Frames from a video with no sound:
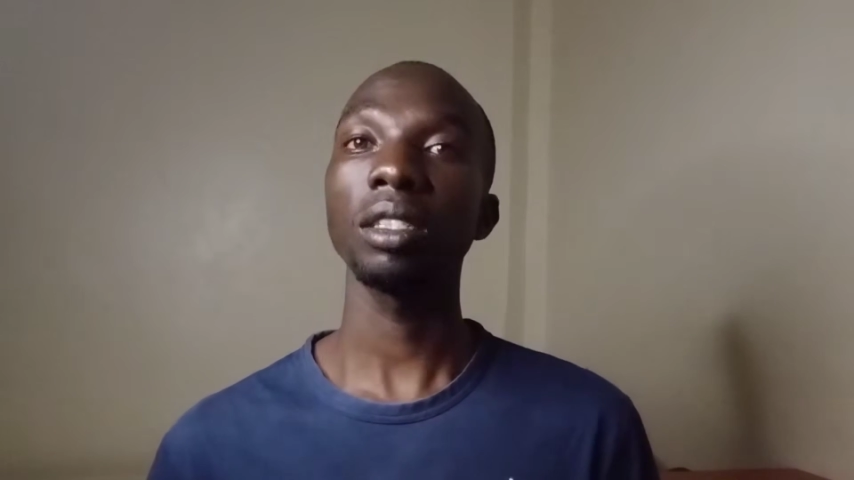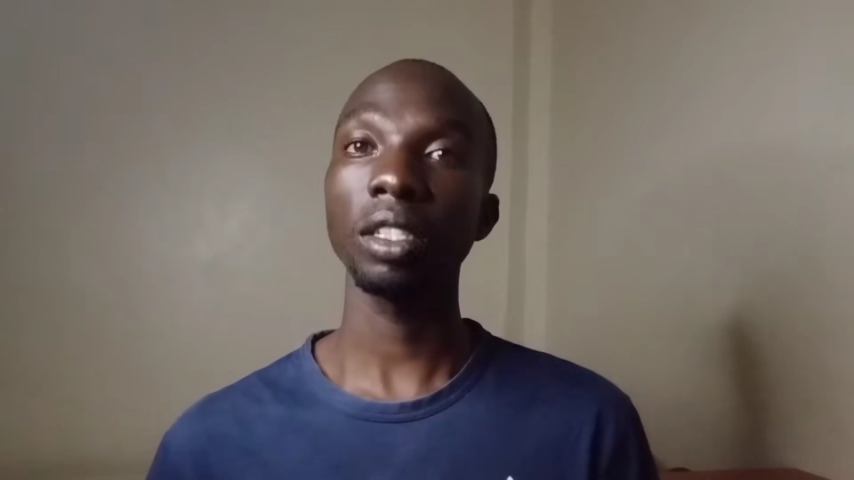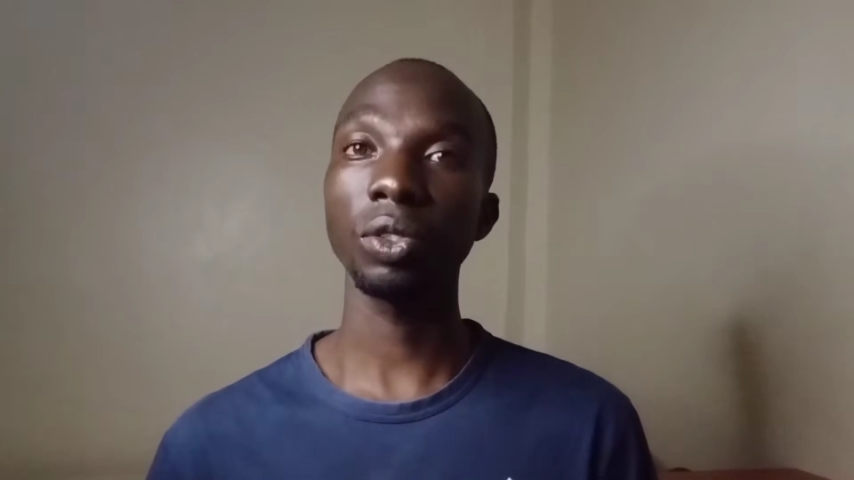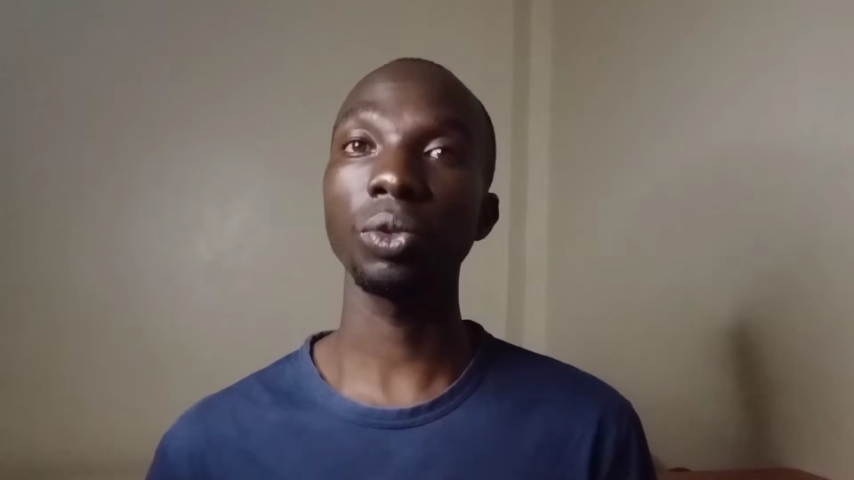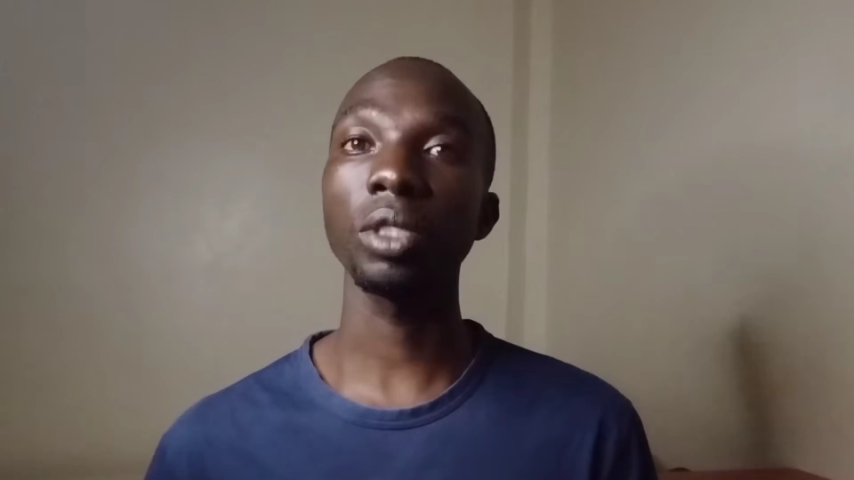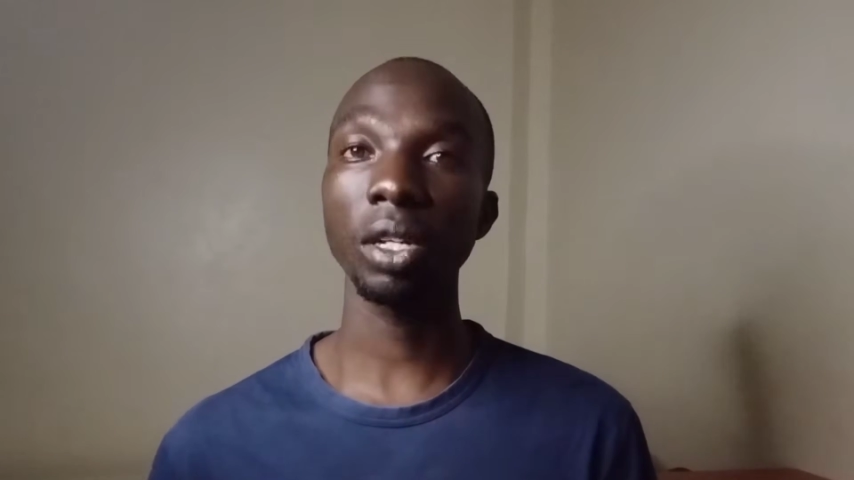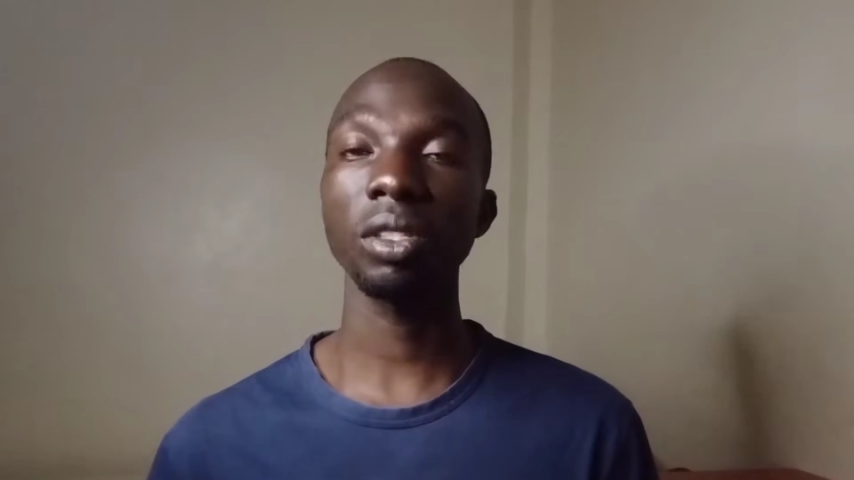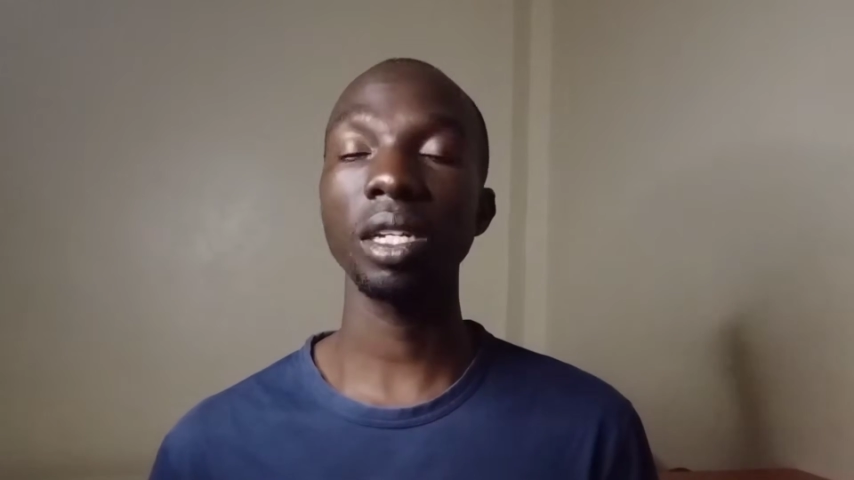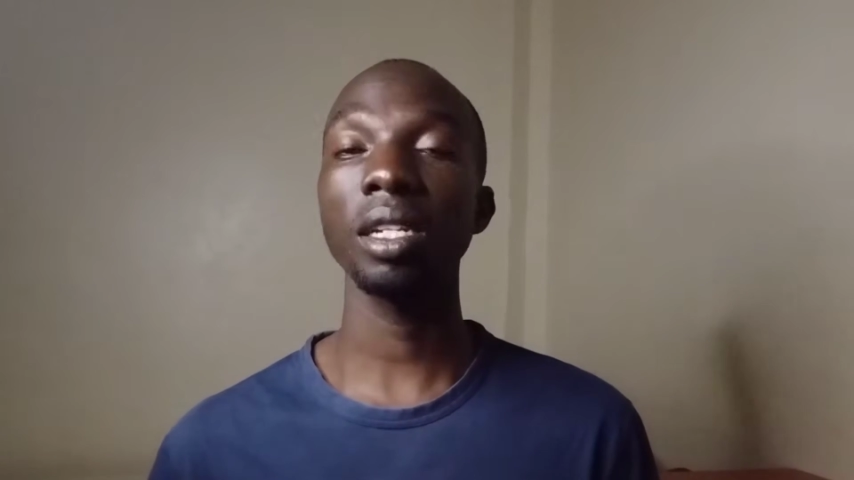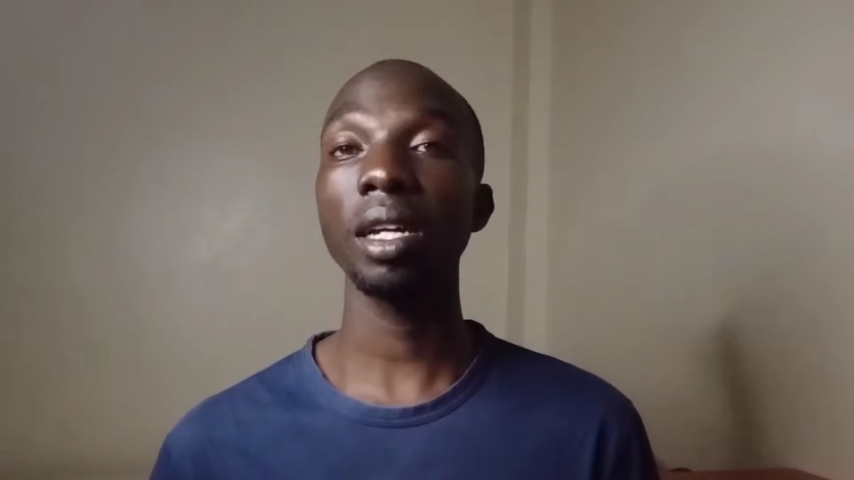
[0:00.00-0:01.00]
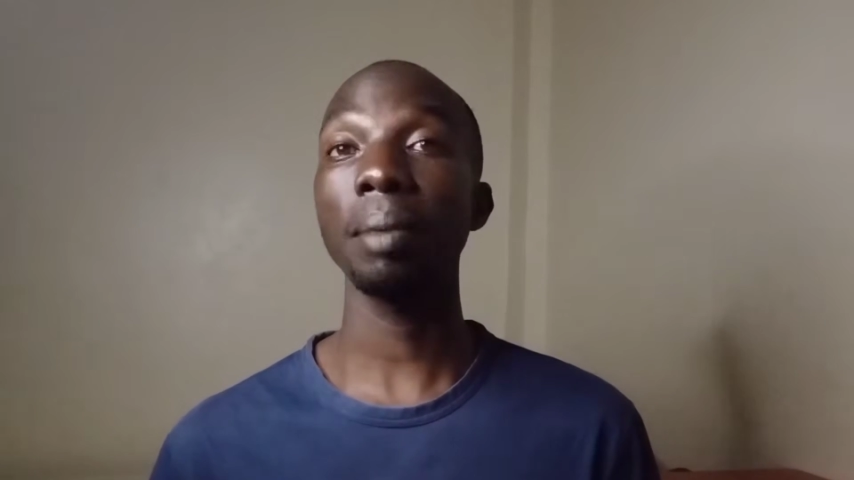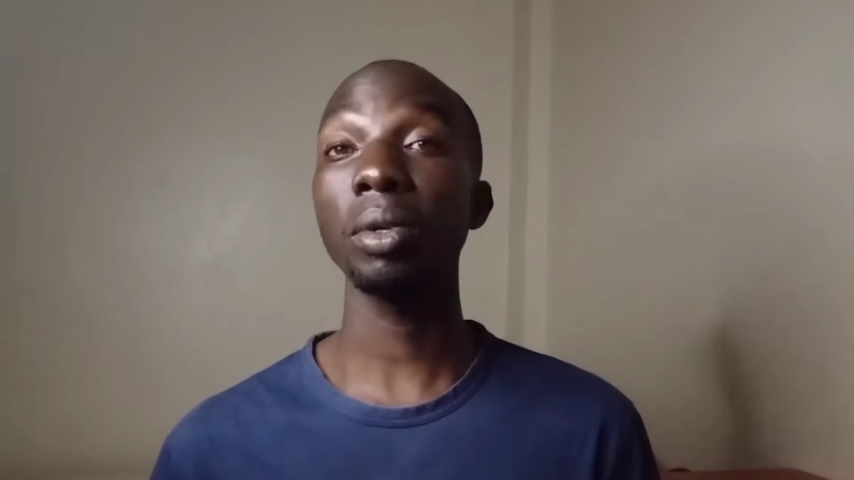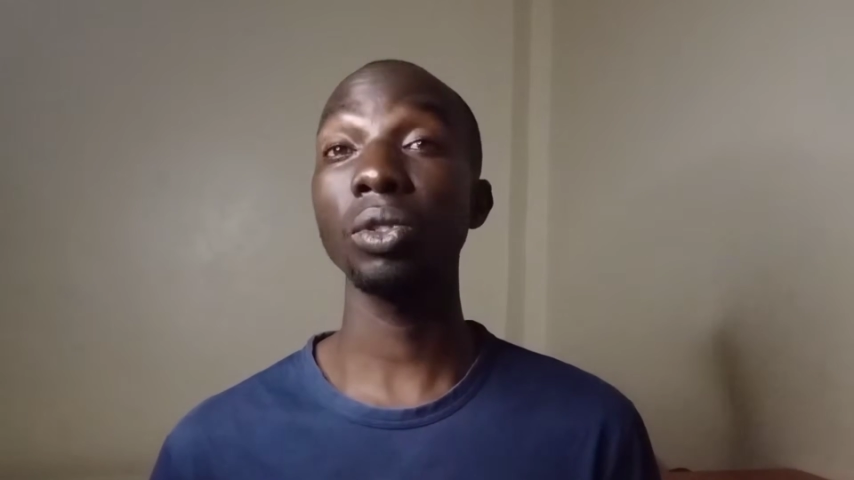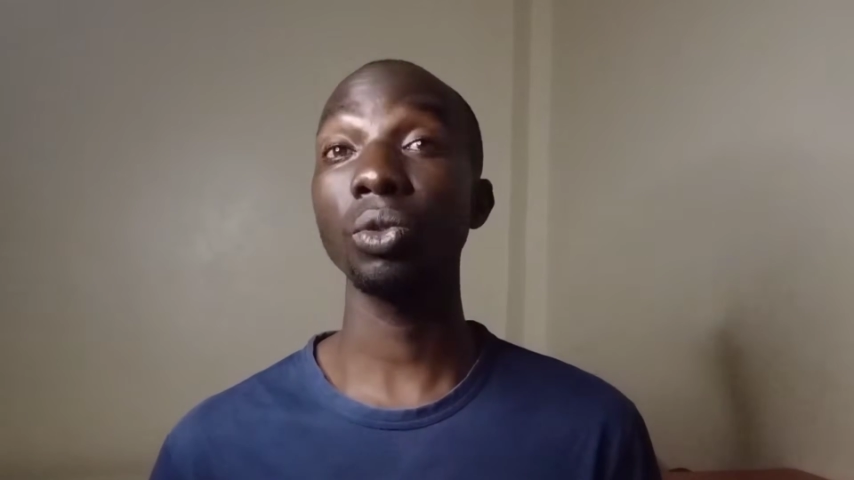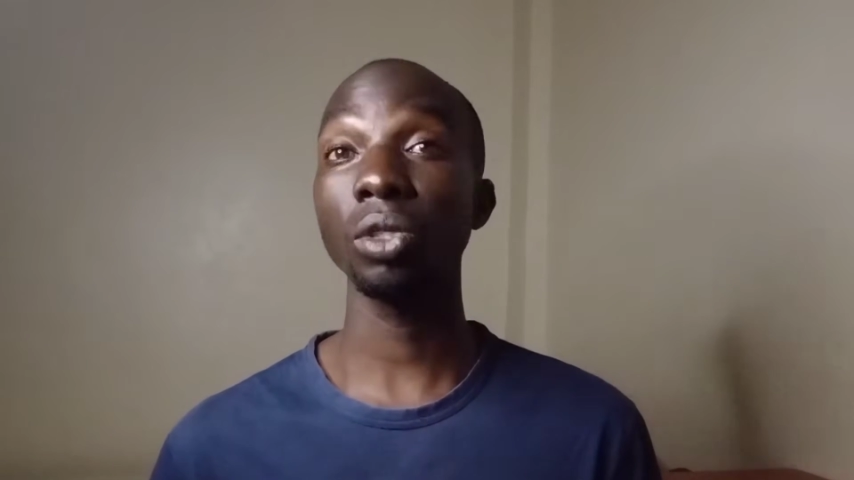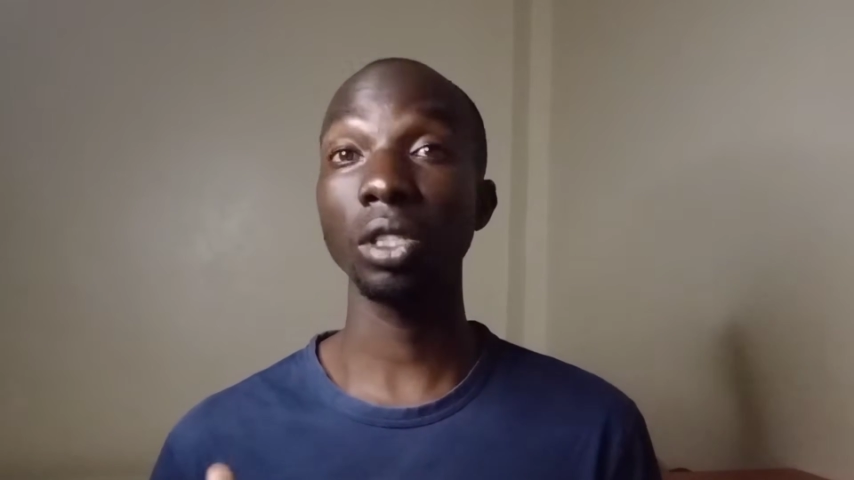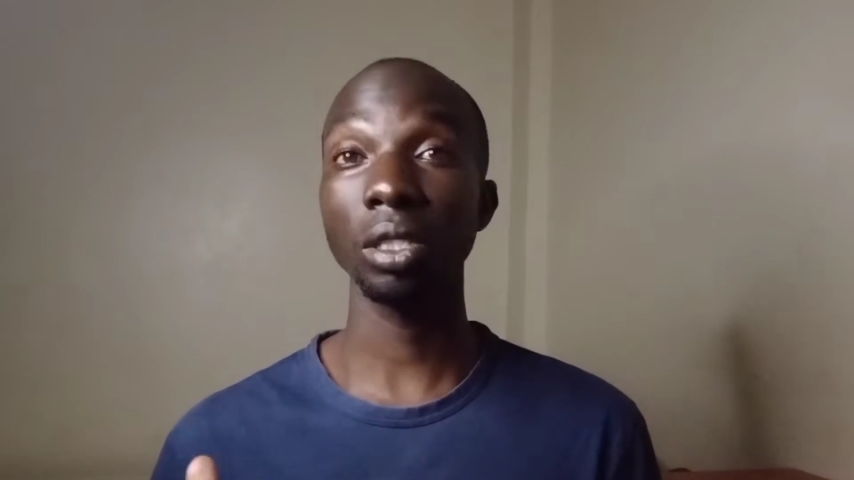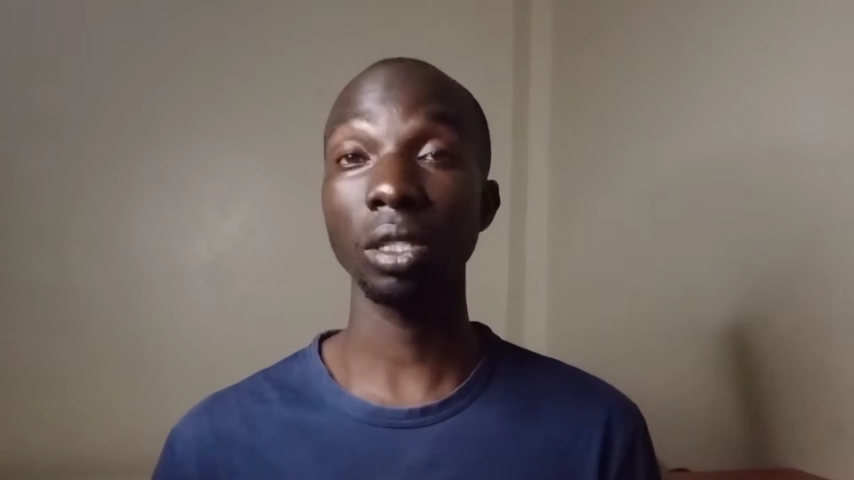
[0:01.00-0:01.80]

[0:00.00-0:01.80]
the 2,000 amount which